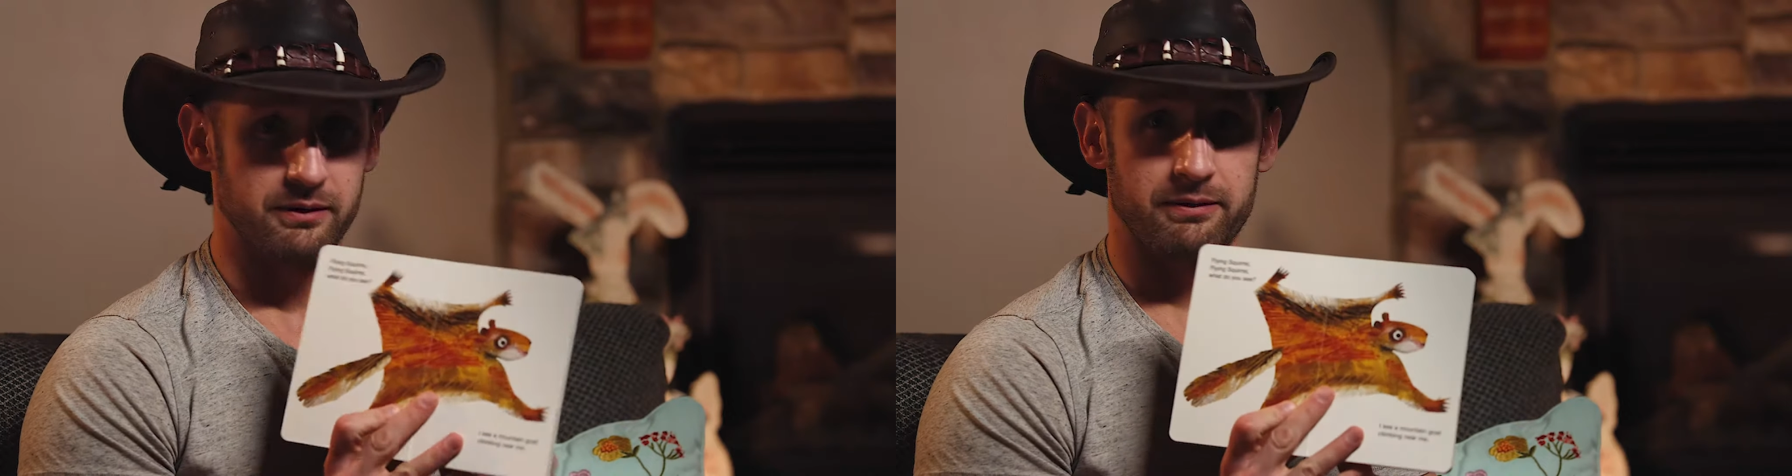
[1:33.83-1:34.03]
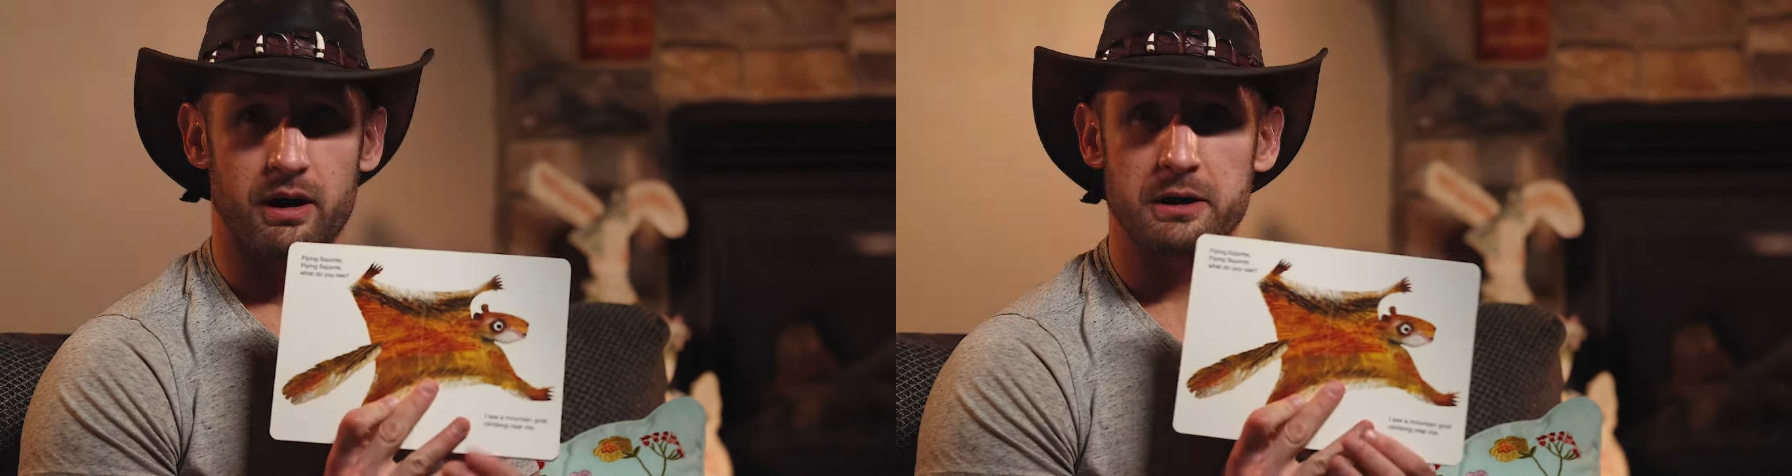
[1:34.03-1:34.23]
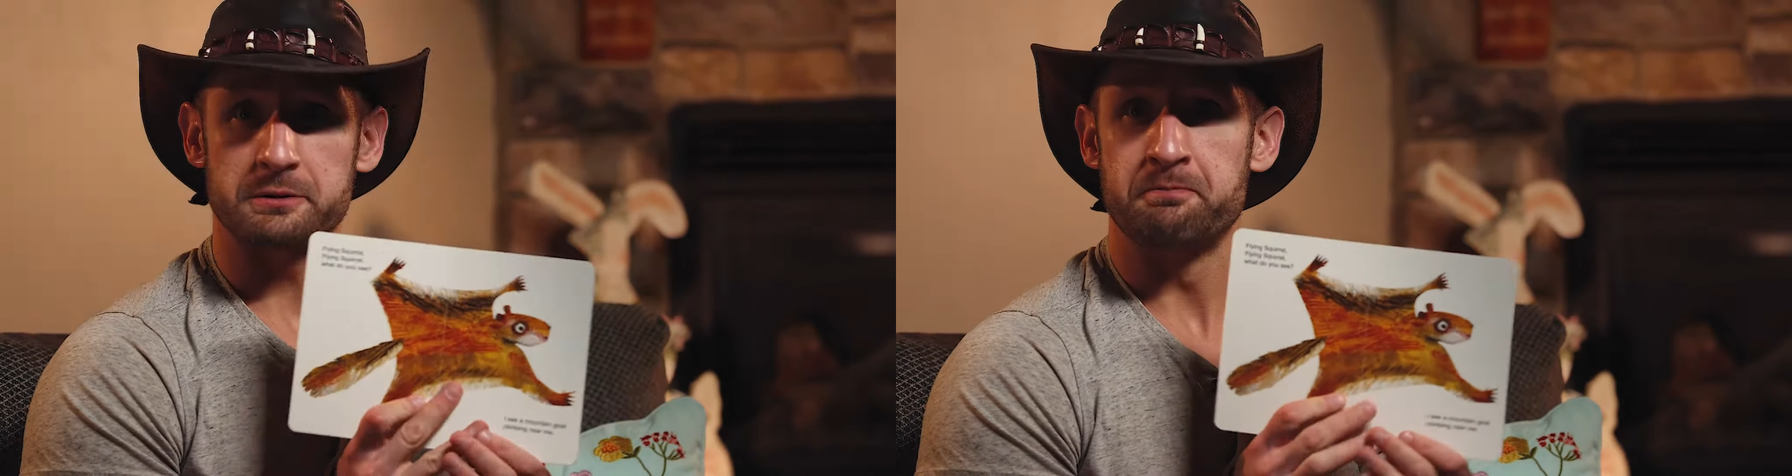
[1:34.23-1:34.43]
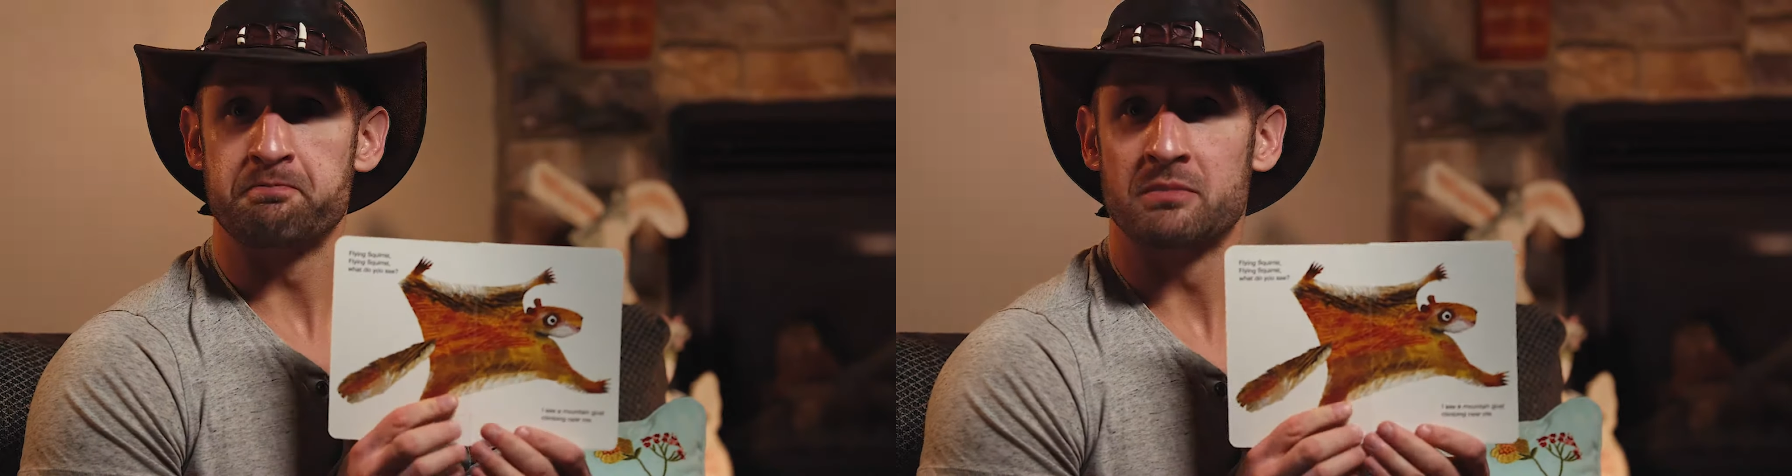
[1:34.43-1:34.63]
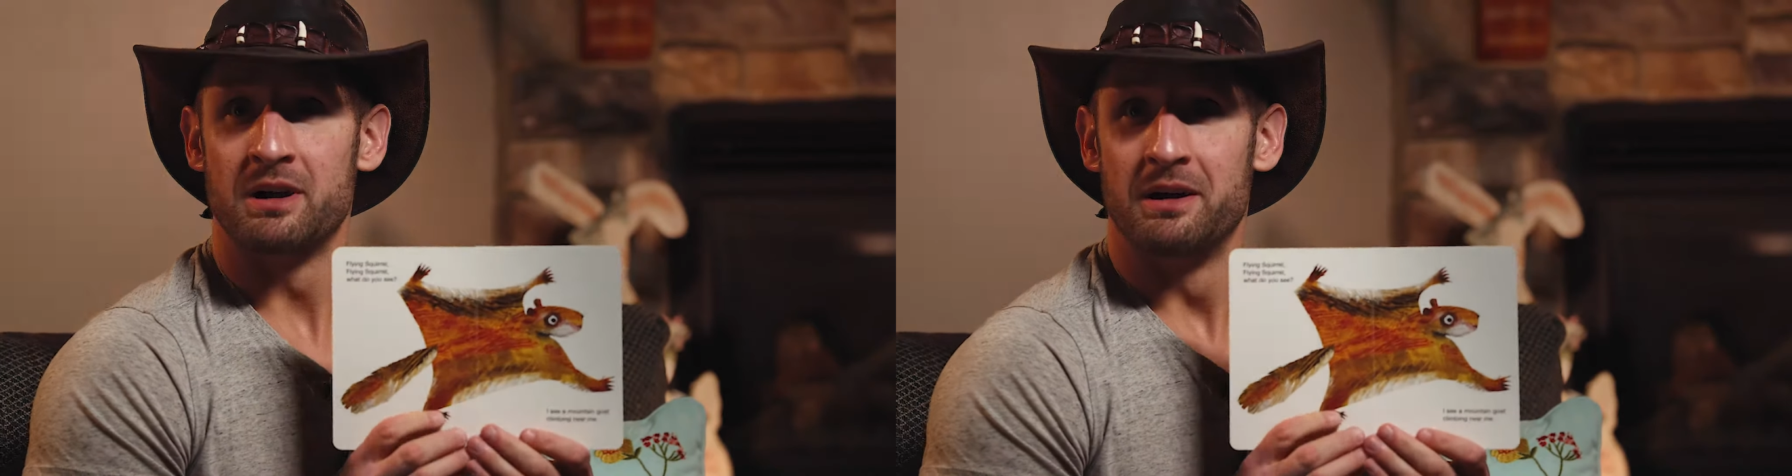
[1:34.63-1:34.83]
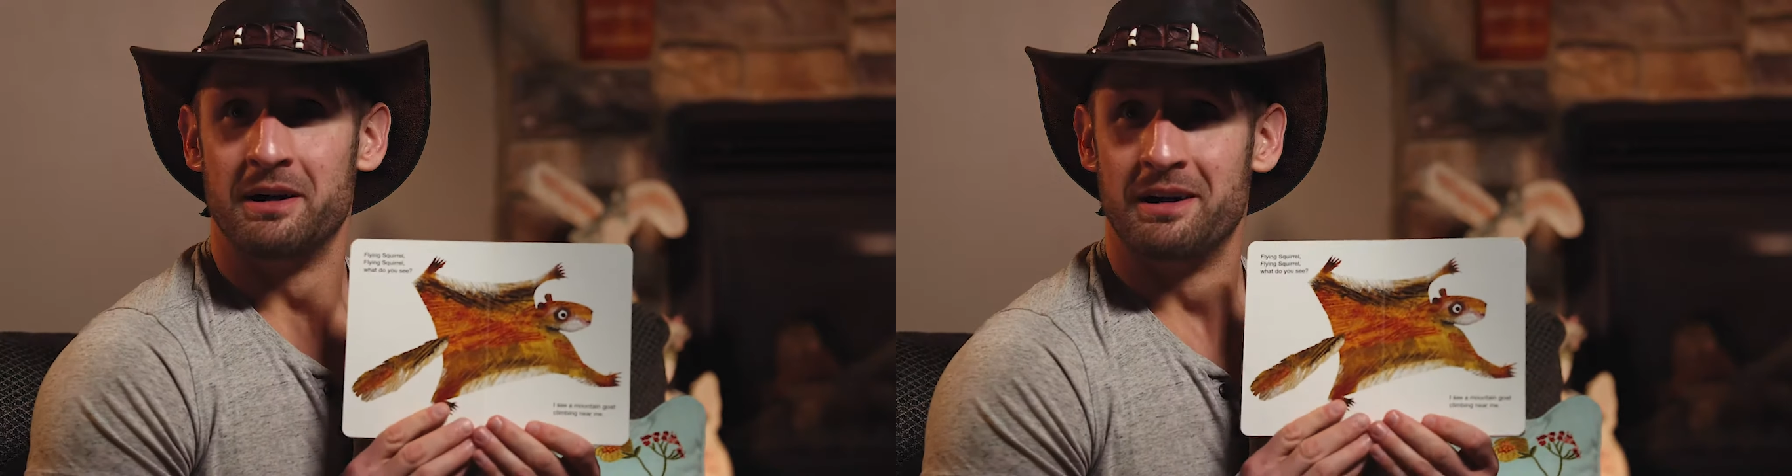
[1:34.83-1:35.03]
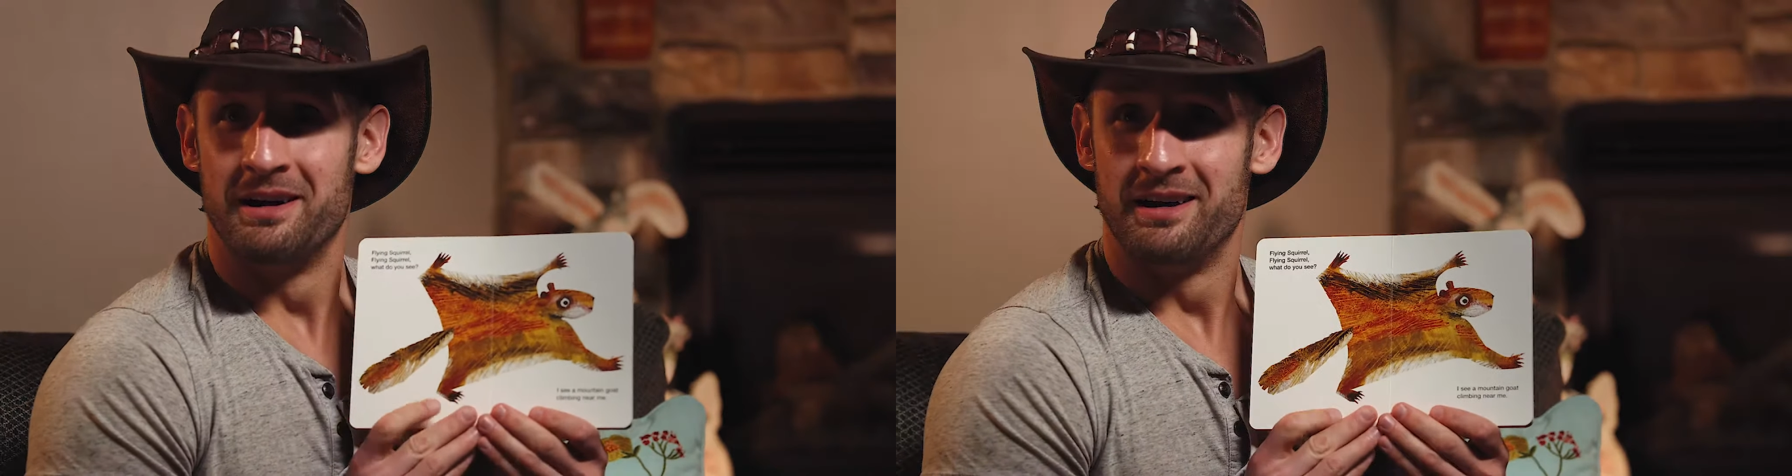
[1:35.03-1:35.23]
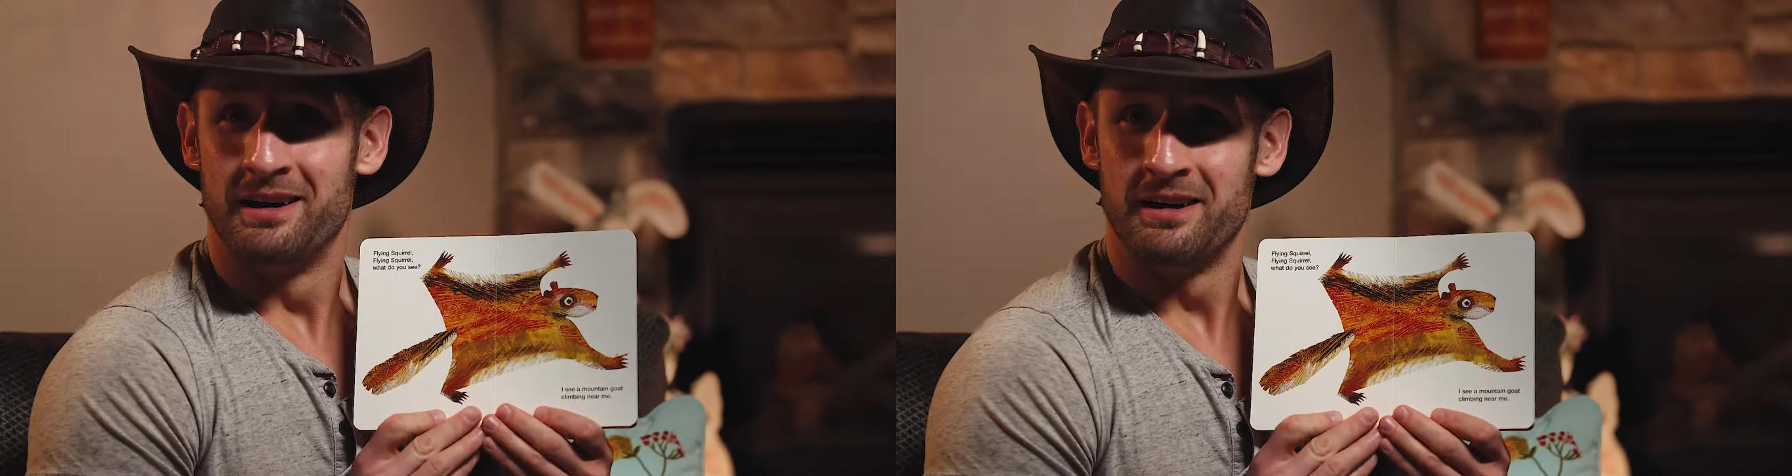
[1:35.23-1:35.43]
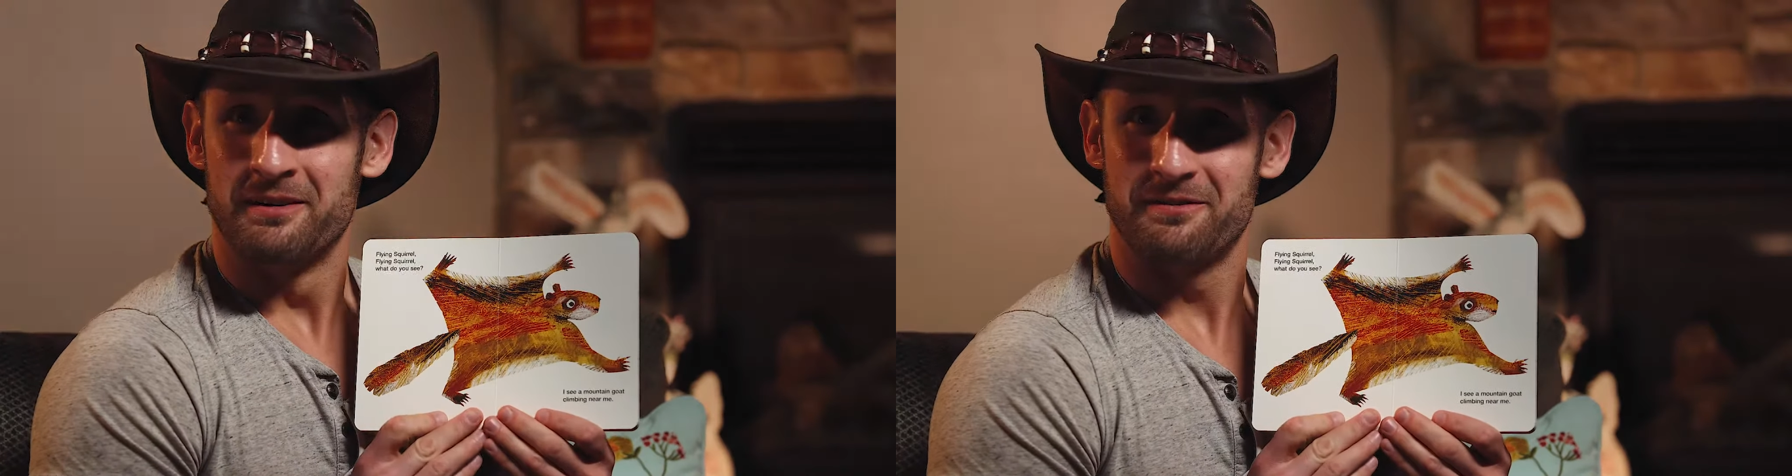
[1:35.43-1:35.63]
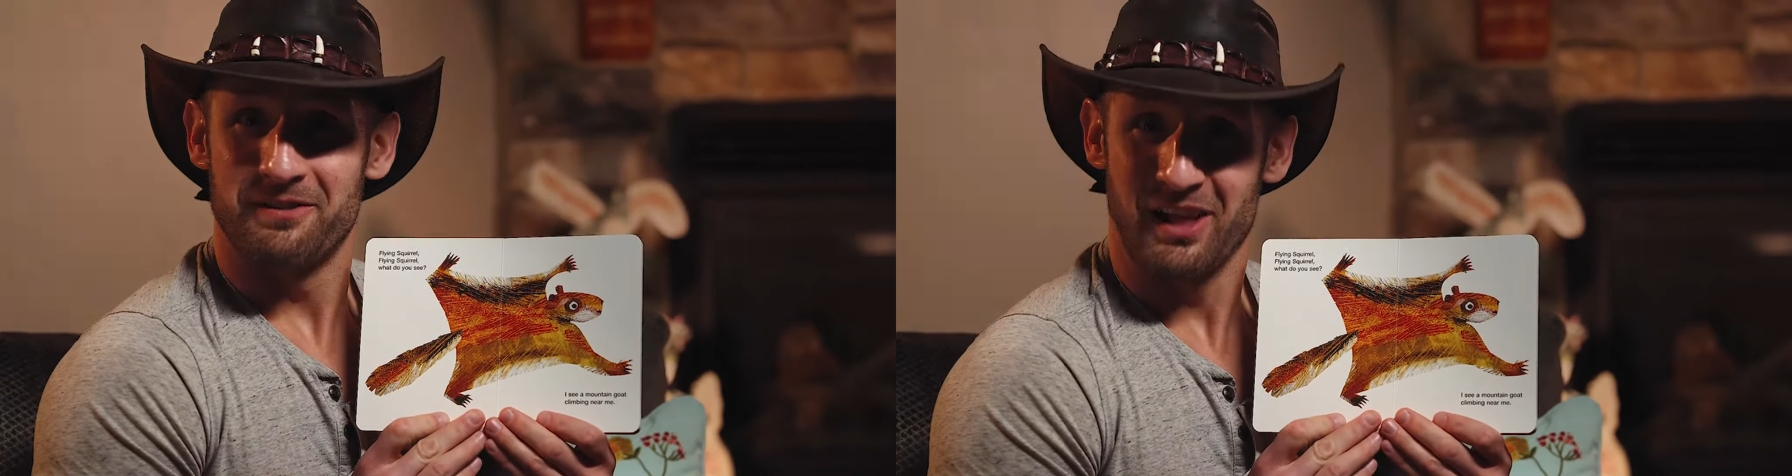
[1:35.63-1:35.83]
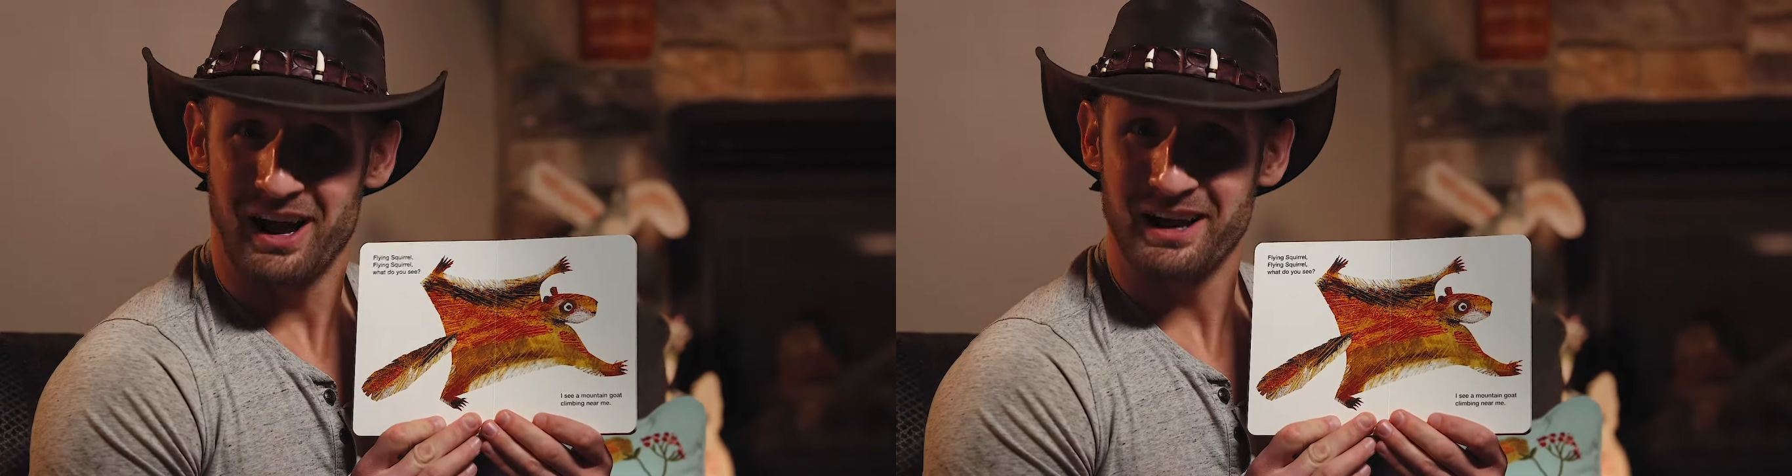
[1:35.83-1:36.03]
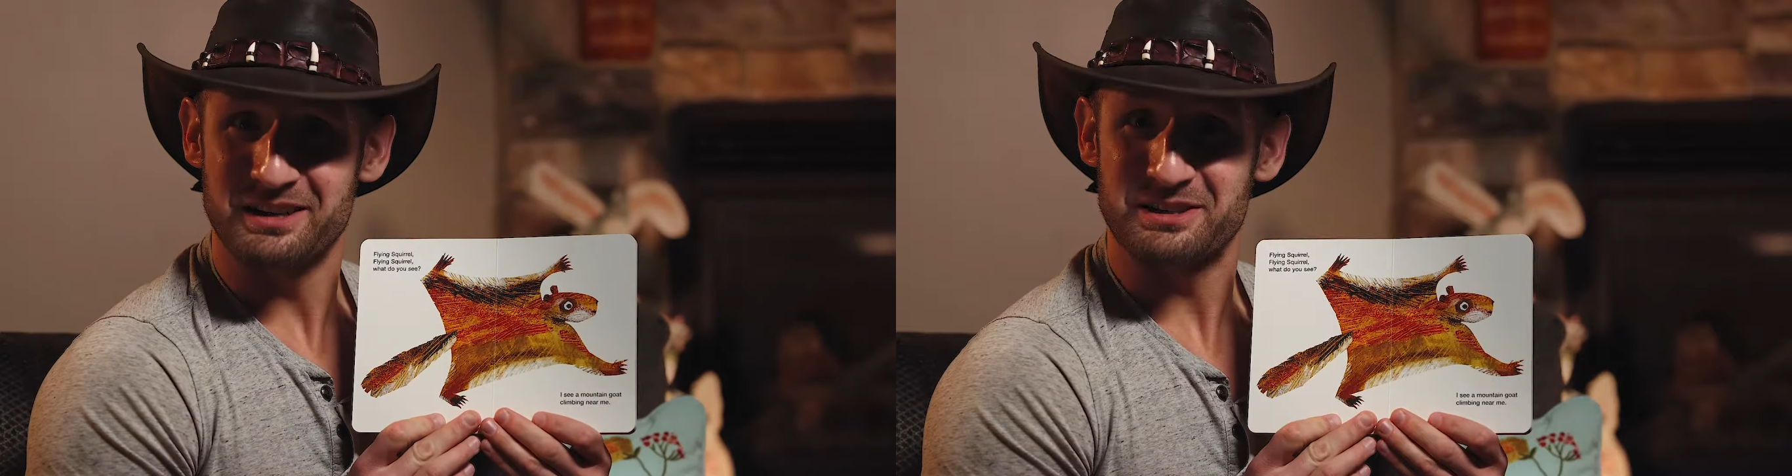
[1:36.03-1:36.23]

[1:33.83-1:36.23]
fox. Flying